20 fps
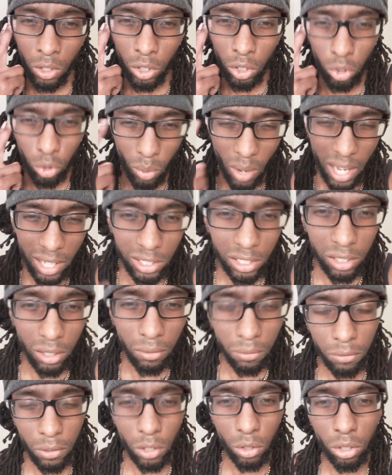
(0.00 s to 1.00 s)
you actually
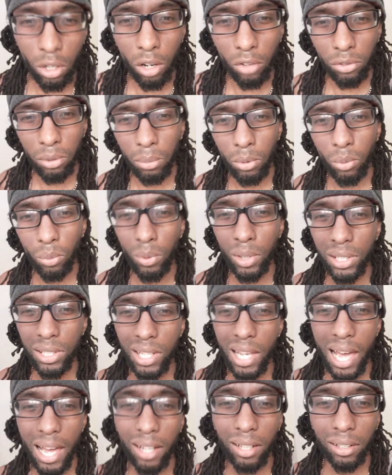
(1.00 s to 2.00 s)
feel comfortable with
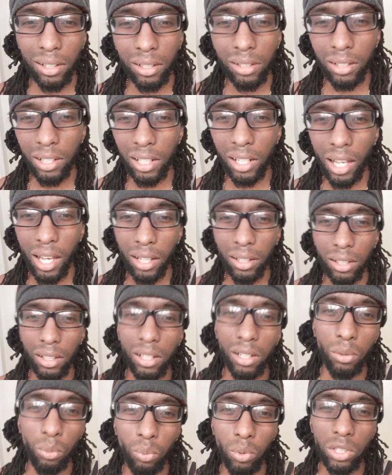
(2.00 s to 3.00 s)
tackling and
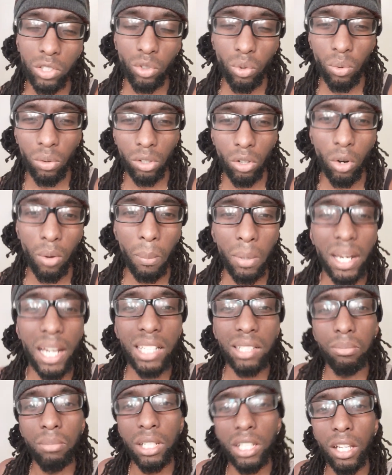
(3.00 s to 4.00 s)
handling what's going on. But
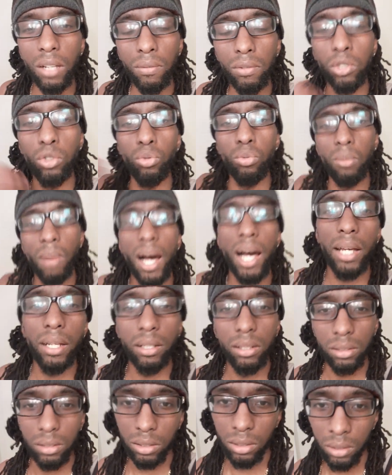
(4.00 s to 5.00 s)
that's me giving you my
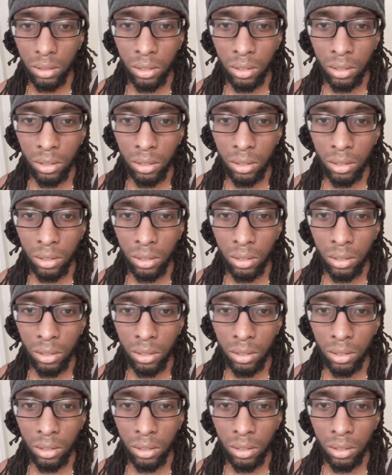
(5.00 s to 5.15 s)
energy.